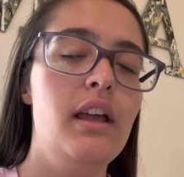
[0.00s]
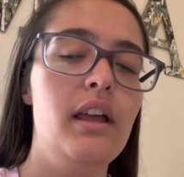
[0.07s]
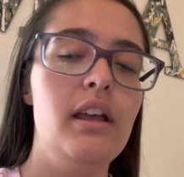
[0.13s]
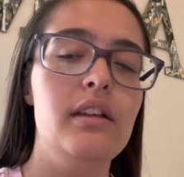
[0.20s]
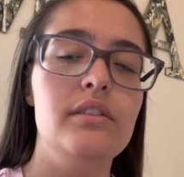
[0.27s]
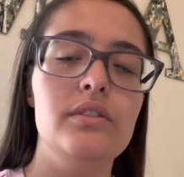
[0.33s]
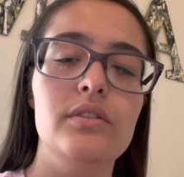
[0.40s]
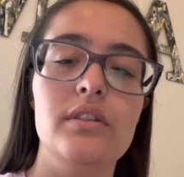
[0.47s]

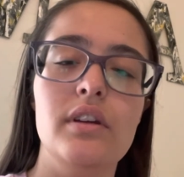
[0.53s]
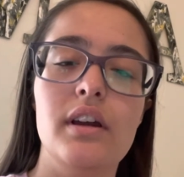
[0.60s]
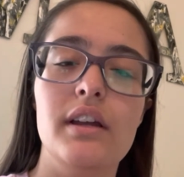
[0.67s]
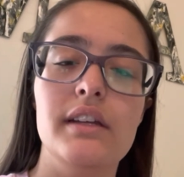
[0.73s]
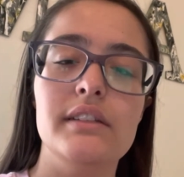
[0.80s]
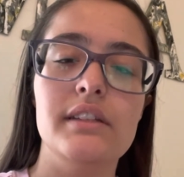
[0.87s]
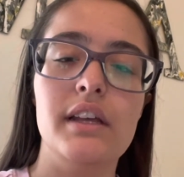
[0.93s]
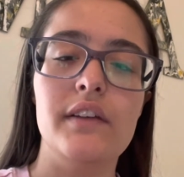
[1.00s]
And you
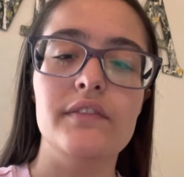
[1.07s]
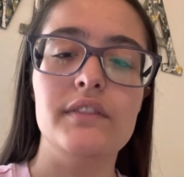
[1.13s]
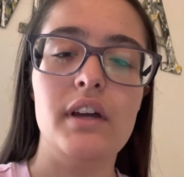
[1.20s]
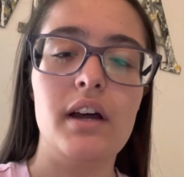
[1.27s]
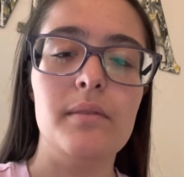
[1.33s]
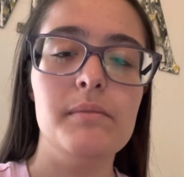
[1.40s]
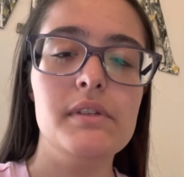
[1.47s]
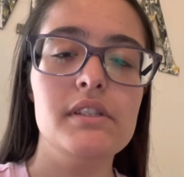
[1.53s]
guys have
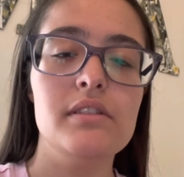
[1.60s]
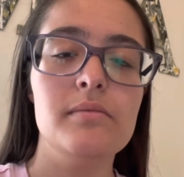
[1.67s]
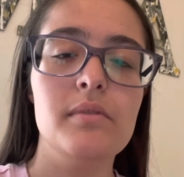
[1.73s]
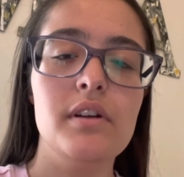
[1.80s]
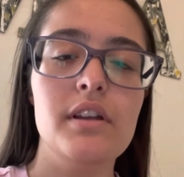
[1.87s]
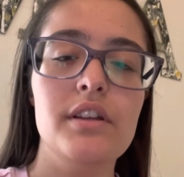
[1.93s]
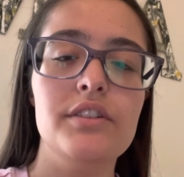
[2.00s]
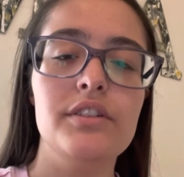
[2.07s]
not missed
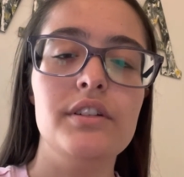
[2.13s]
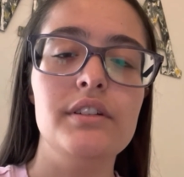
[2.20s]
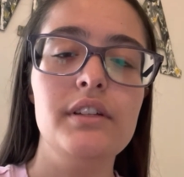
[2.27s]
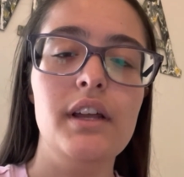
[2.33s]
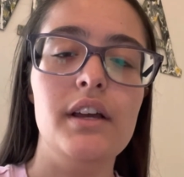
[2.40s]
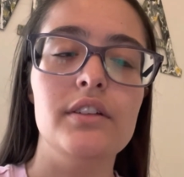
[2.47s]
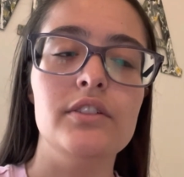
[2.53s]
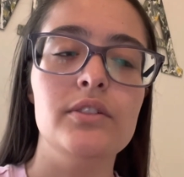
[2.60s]
much. And
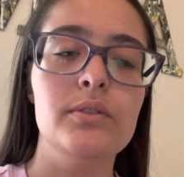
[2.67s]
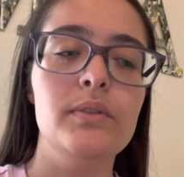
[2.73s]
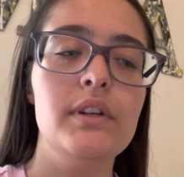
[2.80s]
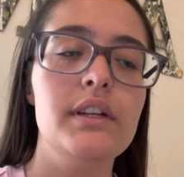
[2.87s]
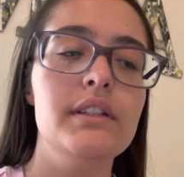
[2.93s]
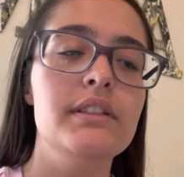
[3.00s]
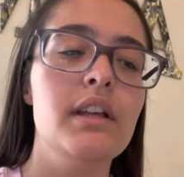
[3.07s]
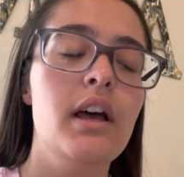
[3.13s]
yeah, so
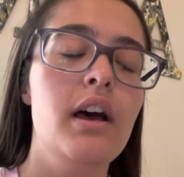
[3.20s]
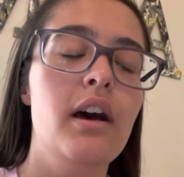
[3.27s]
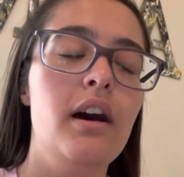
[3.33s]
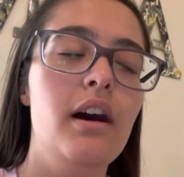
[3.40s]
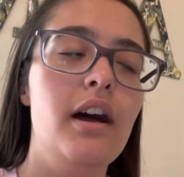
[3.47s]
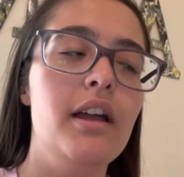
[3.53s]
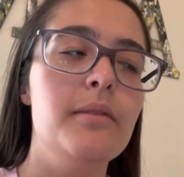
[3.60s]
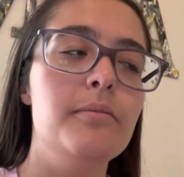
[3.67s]
anyways,
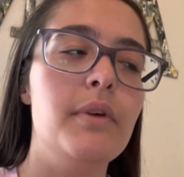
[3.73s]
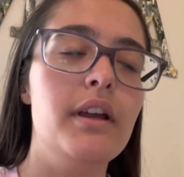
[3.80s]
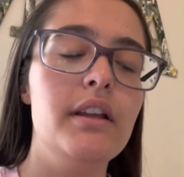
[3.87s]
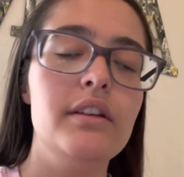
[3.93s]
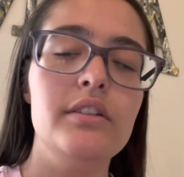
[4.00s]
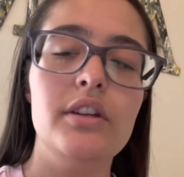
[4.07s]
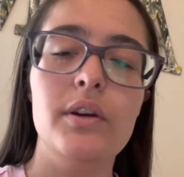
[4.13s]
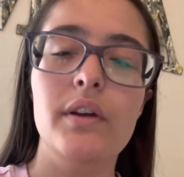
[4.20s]
I
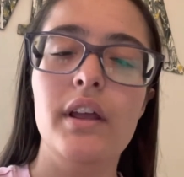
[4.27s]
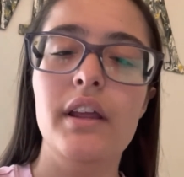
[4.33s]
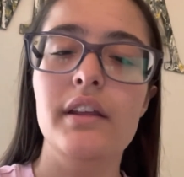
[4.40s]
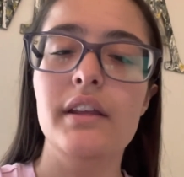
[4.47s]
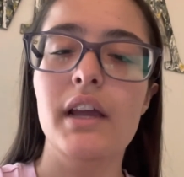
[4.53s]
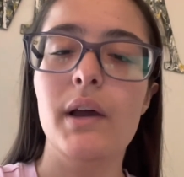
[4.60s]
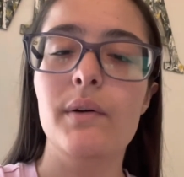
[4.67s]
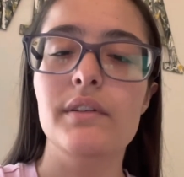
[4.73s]
might go
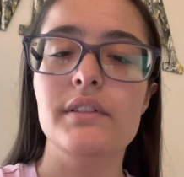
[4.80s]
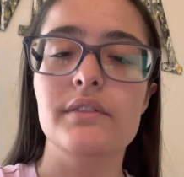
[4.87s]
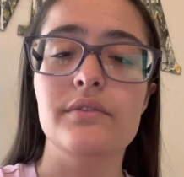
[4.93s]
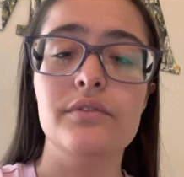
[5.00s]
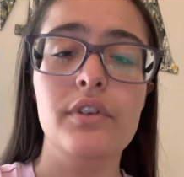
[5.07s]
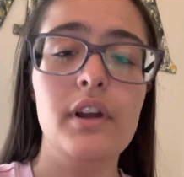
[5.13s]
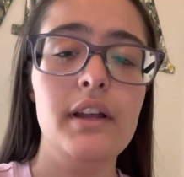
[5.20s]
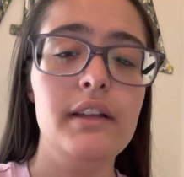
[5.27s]
hang out with
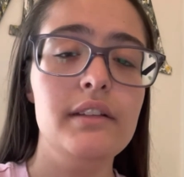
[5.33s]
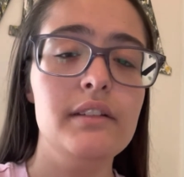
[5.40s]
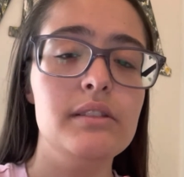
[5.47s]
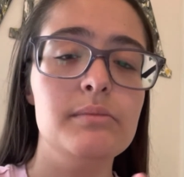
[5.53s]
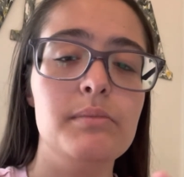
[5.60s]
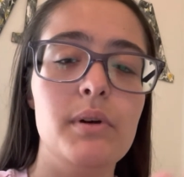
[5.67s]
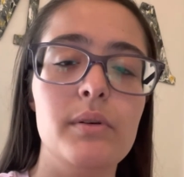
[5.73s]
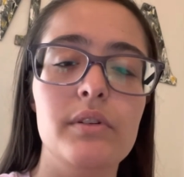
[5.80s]
some friends,
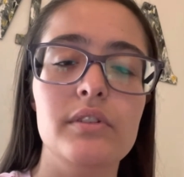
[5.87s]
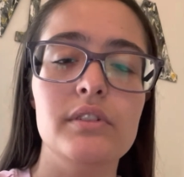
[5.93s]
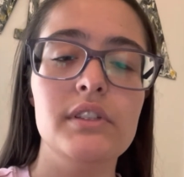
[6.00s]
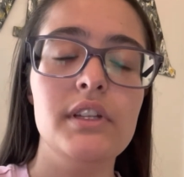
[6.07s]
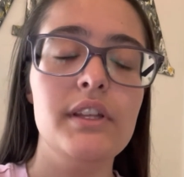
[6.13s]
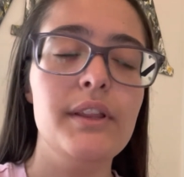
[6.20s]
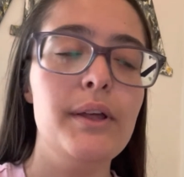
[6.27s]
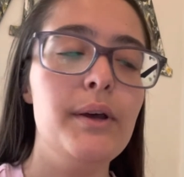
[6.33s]
but you'll
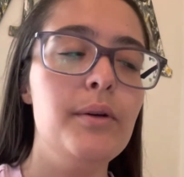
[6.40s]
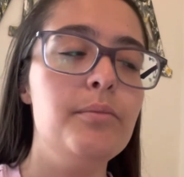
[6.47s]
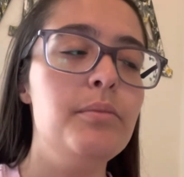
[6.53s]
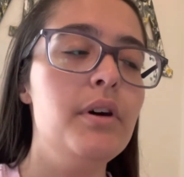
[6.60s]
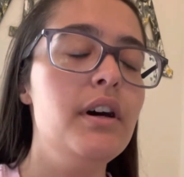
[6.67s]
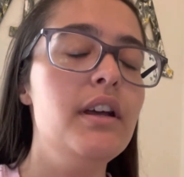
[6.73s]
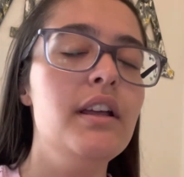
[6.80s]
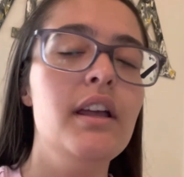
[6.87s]
see though.
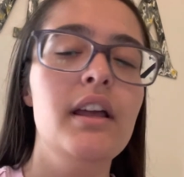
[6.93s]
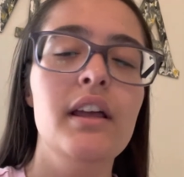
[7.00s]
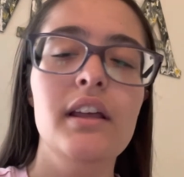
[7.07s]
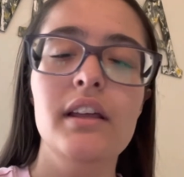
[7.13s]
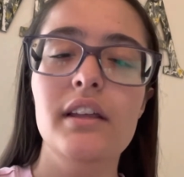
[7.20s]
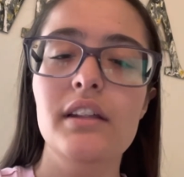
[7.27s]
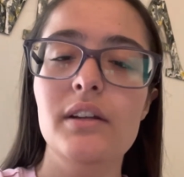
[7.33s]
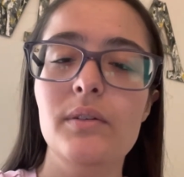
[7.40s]
But
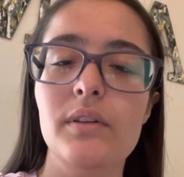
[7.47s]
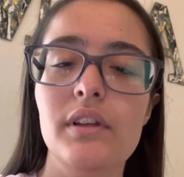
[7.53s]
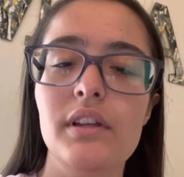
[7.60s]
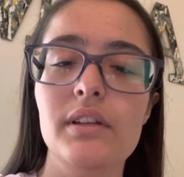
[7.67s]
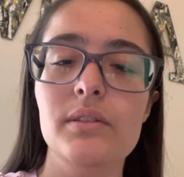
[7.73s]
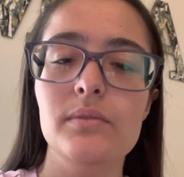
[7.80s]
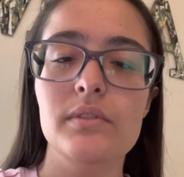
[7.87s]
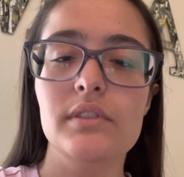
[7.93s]

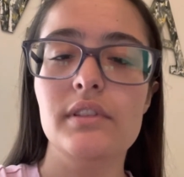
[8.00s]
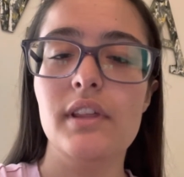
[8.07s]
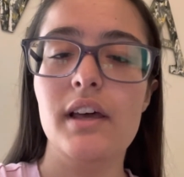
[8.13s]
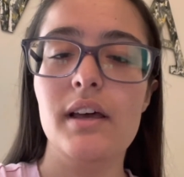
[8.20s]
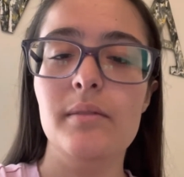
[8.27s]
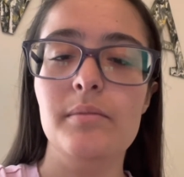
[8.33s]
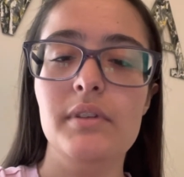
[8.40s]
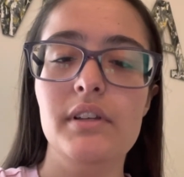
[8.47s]
anyways, with
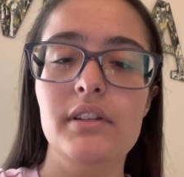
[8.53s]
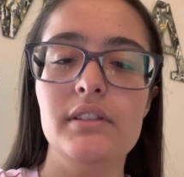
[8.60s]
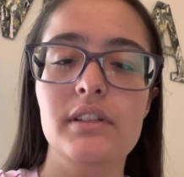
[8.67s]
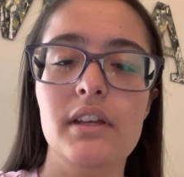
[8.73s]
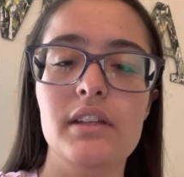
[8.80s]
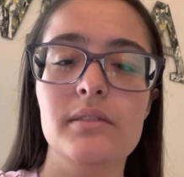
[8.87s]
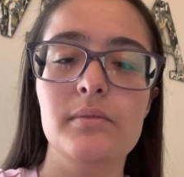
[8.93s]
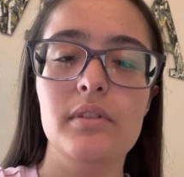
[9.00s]
that being
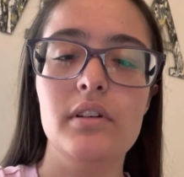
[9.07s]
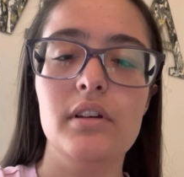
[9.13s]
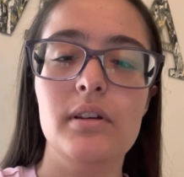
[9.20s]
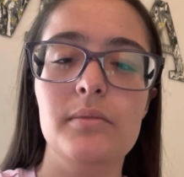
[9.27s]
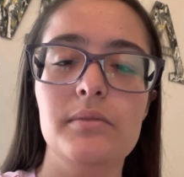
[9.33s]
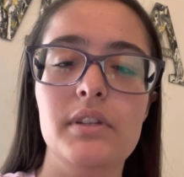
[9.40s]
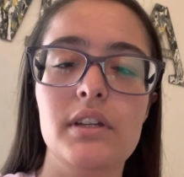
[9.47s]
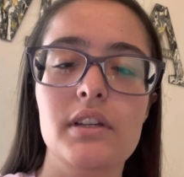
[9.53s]
said, I'm gonna
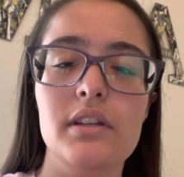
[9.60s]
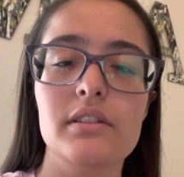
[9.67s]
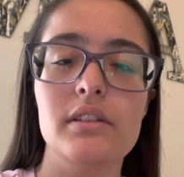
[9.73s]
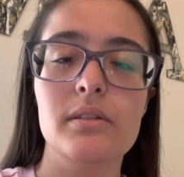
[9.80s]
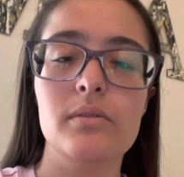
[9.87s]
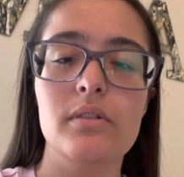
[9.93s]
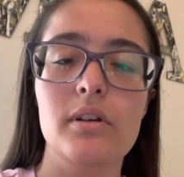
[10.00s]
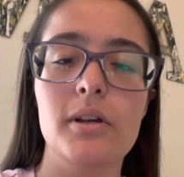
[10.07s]
update because
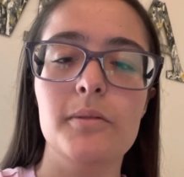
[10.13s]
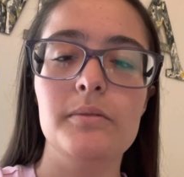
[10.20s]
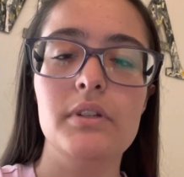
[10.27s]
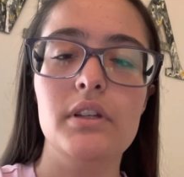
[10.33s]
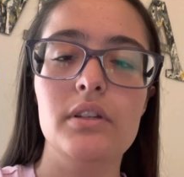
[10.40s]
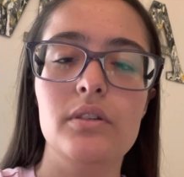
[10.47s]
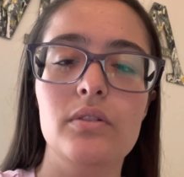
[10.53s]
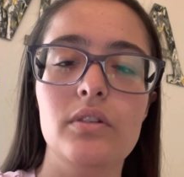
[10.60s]
I will
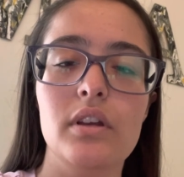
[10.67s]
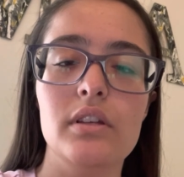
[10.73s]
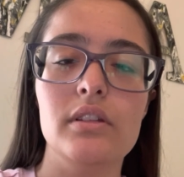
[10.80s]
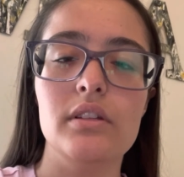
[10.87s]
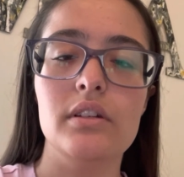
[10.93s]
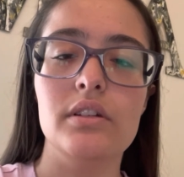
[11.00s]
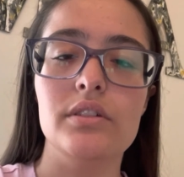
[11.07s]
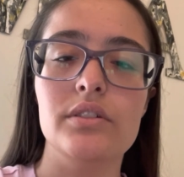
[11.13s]
update you guys
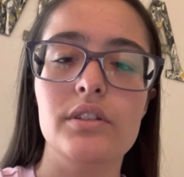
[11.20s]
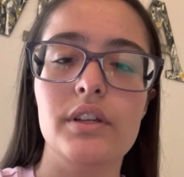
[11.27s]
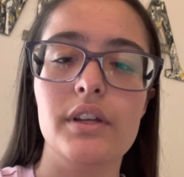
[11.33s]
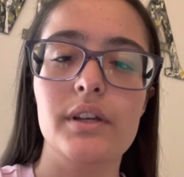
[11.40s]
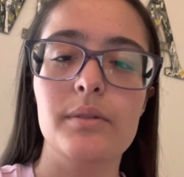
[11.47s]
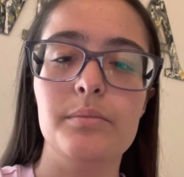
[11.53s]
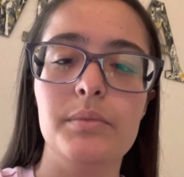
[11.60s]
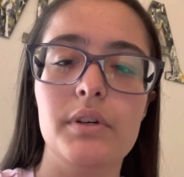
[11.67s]
later. So
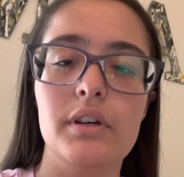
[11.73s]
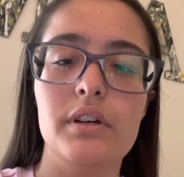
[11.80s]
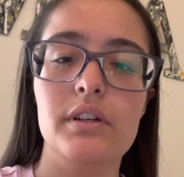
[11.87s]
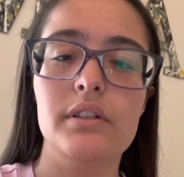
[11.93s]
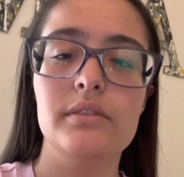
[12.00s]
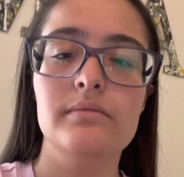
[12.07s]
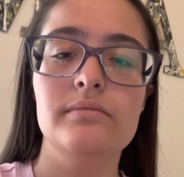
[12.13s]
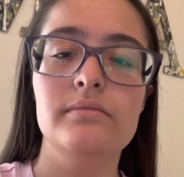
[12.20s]
yeah,
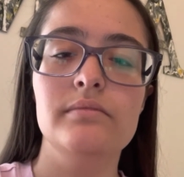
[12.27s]
bye.